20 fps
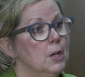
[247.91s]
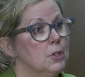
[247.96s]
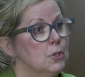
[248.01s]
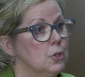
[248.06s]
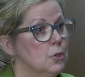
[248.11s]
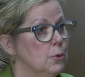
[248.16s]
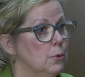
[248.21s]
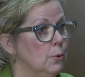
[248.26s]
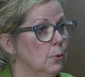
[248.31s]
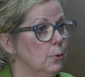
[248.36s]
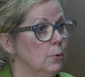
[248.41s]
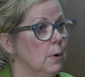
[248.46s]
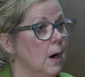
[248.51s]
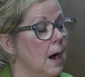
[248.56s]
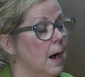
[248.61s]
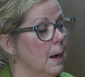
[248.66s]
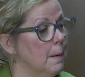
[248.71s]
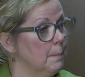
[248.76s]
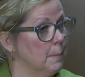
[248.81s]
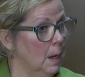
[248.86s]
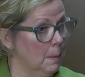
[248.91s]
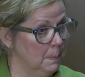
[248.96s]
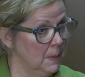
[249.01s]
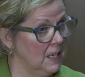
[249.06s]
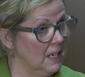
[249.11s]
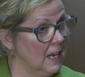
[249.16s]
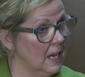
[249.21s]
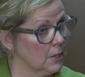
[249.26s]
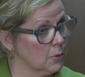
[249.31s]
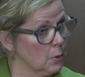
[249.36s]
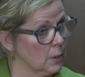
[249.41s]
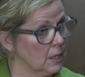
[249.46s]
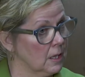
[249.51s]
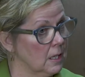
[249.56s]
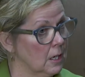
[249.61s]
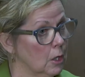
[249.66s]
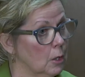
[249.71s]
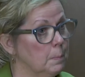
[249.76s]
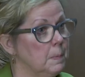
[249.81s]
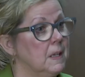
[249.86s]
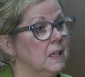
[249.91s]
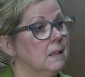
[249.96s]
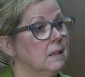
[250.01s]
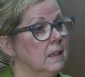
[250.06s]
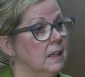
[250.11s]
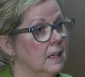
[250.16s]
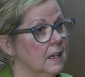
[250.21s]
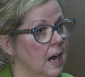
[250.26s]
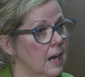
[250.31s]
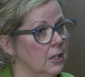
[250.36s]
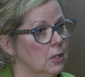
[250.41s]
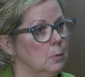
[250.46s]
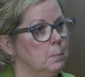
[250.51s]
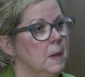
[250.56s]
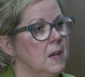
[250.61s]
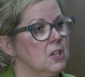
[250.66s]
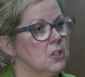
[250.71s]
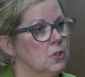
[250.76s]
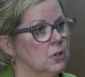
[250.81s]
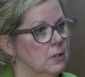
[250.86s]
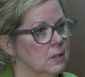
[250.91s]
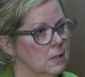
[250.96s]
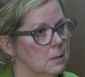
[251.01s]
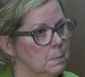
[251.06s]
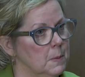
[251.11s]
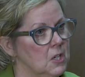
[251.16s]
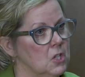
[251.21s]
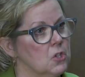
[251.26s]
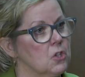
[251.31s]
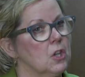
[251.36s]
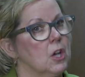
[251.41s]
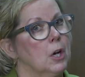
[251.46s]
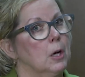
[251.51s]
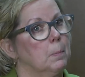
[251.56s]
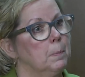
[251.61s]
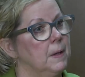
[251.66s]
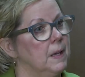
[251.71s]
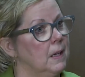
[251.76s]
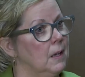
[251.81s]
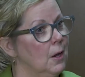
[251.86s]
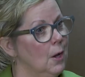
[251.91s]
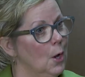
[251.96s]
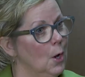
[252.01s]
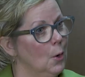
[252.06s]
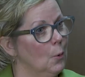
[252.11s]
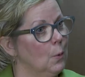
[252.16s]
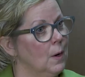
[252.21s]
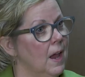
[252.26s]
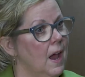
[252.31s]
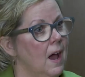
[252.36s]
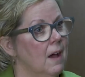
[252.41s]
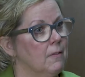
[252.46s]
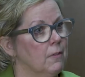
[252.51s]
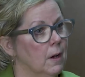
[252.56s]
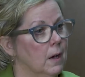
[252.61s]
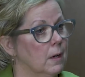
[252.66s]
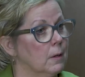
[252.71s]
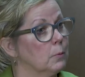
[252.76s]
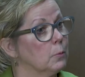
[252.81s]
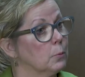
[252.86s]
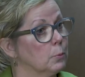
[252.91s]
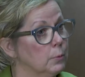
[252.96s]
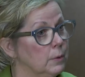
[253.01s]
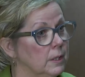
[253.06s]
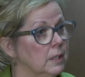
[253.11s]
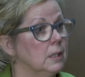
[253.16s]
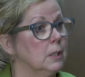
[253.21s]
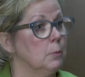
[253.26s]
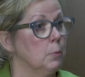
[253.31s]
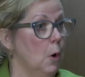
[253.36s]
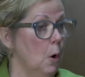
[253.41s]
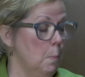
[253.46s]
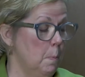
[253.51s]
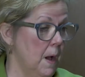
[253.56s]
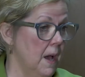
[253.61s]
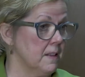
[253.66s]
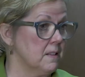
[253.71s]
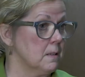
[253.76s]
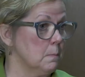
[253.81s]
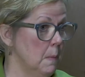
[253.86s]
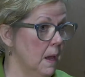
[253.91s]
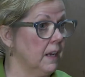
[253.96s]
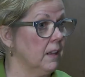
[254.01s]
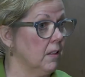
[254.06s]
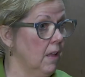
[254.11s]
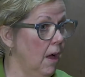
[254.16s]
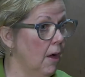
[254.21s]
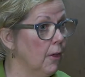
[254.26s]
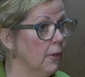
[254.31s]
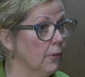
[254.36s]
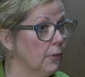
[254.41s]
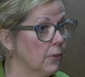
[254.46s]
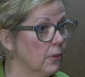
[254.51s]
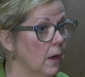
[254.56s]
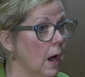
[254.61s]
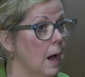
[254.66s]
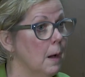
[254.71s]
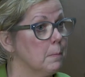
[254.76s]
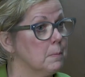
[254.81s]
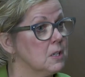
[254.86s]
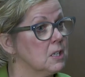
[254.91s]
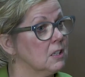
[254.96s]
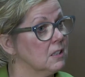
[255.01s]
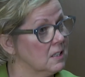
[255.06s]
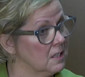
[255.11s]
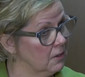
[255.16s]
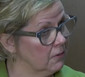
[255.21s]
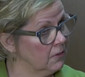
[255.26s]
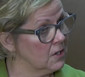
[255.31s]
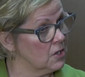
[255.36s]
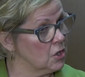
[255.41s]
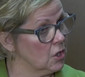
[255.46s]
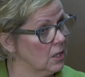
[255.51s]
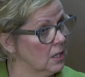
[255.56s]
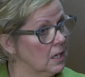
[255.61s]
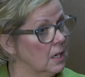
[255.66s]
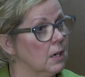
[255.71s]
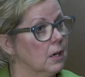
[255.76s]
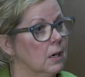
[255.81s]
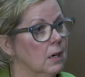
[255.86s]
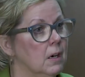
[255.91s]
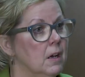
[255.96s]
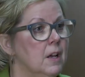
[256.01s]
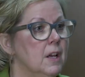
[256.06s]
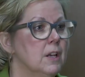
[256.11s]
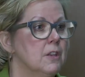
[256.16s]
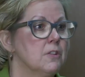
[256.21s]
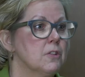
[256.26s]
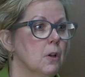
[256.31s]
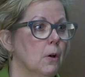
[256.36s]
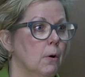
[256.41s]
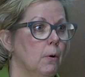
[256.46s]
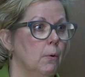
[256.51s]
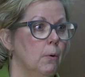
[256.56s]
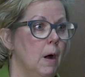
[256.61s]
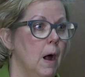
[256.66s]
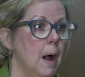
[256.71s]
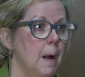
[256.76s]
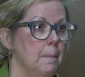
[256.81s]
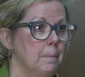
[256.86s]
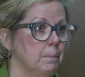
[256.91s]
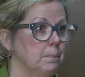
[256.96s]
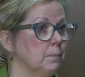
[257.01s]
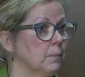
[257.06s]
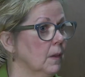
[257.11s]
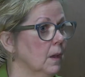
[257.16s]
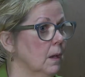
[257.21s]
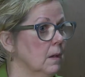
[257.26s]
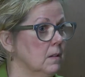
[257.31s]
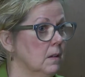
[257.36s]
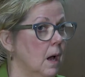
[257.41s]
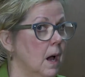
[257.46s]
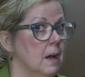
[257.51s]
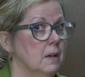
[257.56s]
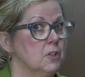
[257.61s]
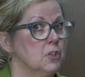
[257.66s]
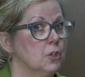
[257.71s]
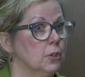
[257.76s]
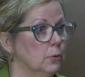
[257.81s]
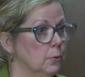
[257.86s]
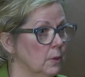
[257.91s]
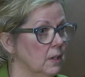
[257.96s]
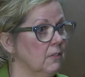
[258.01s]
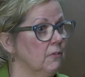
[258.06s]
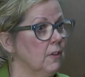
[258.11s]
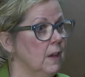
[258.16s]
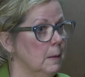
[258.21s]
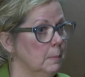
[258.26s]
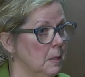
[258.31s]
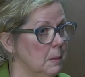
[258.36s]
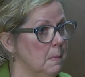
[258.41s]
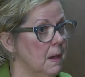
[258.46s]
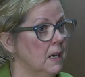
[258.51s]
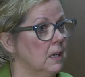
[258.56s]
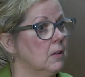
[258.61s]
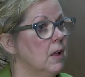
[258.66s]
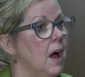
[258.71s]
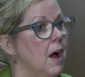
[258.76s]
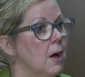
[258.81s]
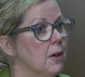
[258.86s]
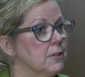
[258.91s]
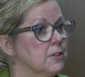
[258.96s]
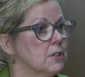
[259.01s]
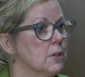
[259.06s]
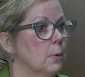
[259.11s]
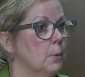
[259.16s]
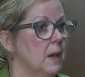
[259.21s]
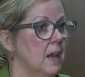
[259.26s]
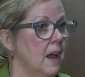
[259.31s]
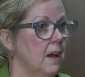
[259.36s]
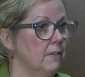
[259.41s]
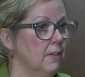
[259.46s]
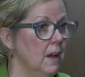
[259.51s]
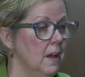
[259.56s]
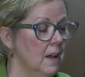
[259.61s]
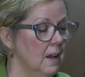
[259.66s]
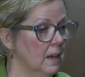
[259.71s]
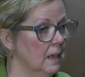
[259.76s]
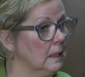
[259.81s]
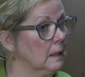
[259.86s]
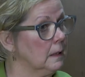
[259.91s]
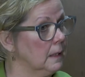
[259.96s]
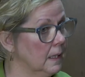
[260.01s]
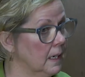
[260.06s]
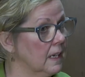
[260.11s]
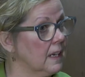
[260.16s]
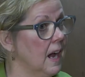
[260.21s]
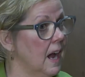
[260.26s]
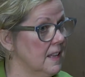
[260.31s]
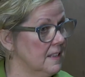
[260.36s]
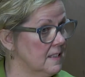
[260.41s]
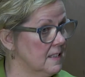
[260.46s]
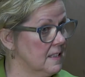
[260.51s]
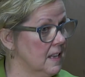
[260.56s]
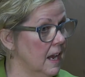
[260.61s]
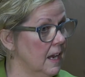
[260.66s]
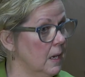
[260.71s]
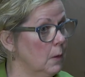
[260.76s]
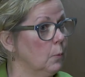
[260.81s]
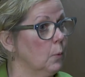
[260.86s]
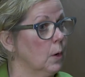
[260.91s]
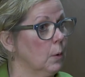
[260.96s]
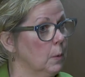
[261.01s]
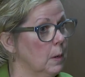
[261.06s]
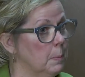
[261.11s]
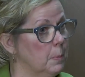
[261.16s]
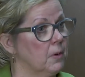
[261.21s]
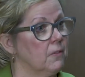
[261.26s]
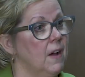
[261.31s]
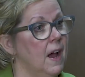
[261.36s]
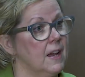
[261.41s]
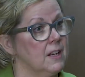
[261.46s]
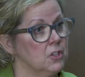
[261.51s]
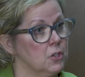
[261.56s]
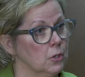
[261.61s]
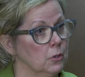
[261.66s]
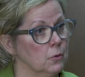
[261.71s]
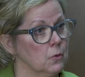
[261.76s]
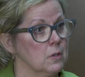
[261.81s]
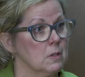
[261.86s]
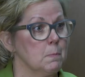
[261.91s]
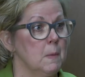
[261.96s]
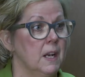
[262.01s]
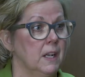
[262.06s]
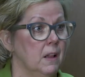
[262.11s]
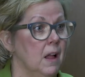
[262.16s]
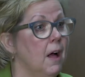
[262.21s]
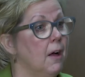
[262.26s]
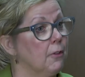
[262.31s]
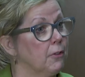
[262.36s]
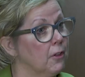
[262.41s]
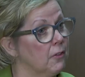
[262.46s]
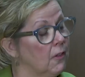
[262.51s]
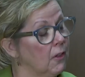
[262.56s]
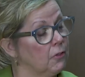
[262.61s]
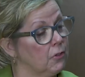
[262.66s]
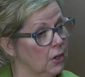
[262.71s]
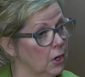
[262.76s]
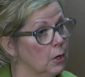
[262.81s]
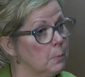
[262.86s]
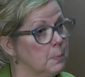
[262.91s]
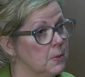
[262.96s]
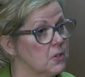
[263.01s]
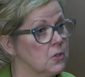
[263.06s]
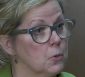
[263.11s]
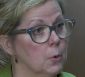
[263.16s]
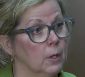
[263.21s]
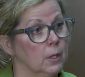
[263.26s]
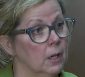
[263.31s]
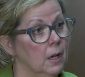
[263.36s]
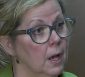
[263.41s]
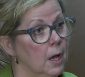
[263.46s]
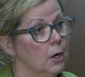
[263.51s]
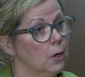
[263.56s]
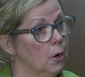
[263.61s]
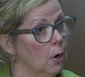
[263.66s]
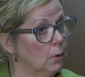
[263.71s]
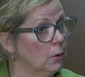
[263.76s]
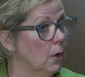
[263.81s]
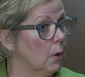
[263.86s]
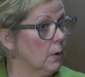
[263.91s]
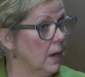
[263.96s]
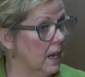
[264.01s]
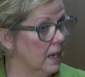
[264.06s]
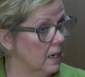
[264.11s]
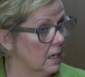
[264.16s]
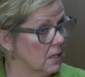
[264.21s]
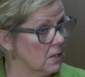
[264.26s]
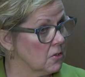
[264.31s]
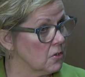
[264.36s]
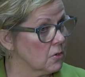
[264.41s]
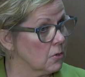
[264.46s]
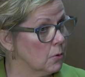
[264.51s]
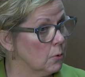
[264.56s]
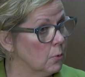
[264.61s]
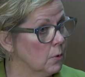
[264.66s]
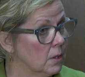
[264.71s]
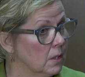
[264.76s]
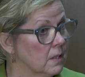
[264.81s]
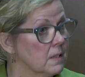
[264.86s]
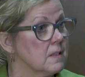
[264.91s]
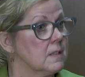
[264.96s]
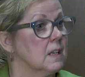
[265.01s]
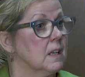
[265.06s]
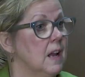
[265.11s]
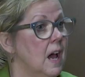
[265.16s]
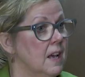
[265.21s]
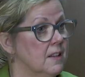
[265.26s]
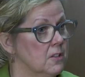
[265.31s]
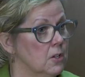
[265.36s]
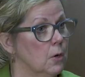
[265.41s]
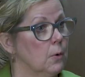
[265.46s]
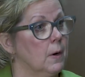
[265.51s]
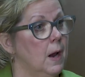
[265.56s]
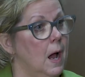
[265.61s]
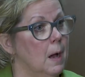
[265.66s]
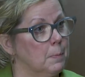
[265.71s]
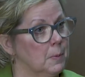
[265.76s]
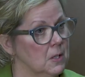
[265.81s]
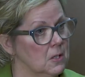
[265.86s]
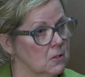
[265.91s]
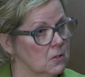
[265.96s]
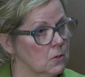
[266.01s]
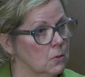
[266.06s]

to um, a pediatric therapy clinic, occupational and speech therapy. We have a really robust mental health um, division here. So um, uh, children and family mental health. So we have a clinic on site where we provide children's mental health and then therapists who are co-located in schools, in Osseo and Hopkins